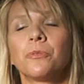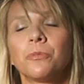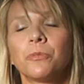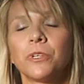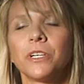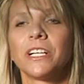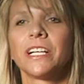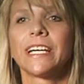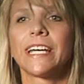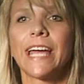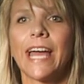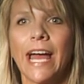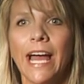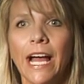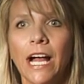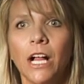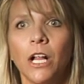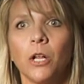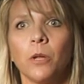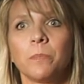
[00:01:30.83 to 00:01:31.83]
really
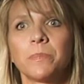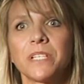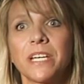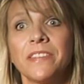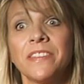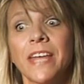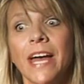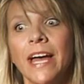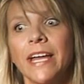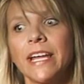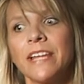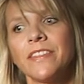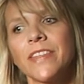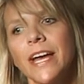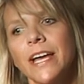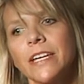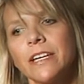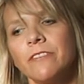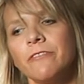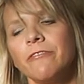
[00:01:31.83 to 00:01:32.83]
helped, and
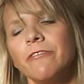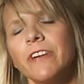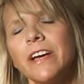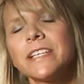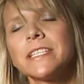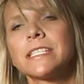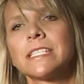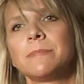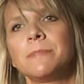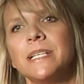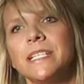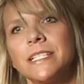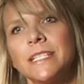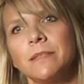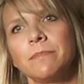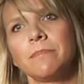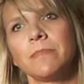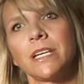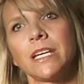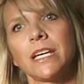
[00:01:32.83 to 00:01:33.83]
that
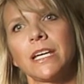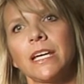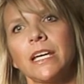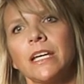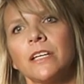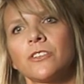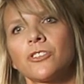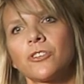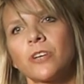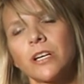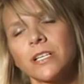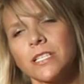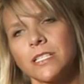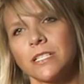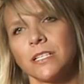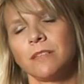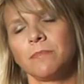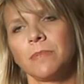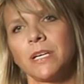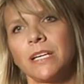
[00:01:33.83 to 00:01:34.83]
investment in me and
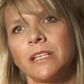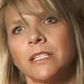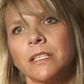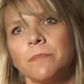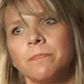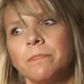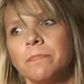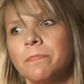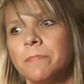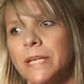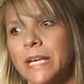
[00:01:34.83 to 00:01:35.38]
trust in me to